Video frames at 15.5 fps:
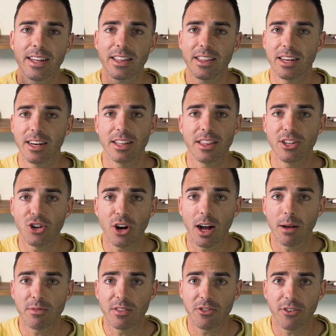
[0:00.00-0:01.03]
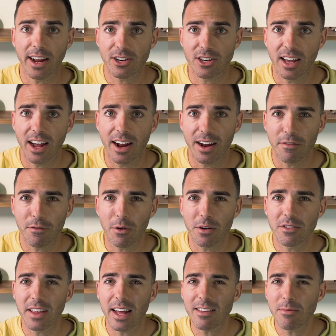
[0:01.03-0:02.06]
the, the jobs that you're actually hiring for.
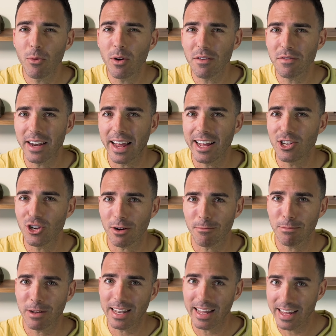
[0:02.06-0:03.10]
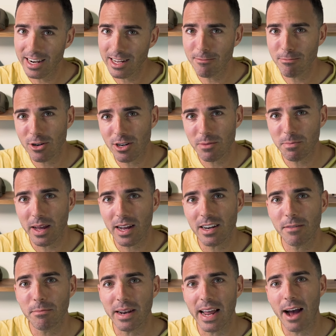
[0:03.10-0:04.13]
So that's more of an HR planning
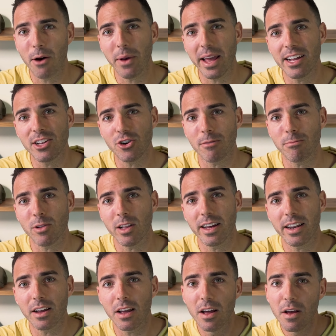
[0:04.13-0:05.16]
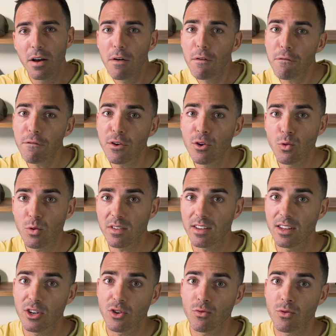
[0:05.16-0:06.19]
perspective, but how HR planning fuels
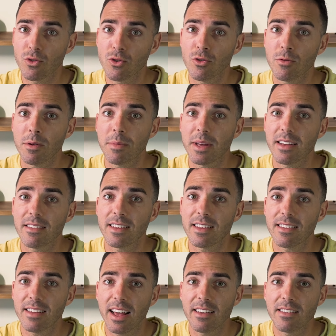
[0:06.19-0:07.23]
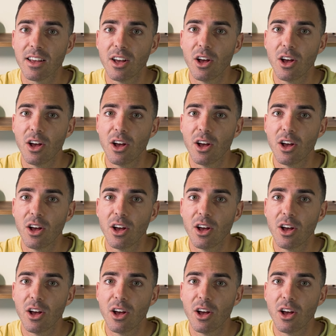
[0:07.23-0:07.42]
into recruitment because it says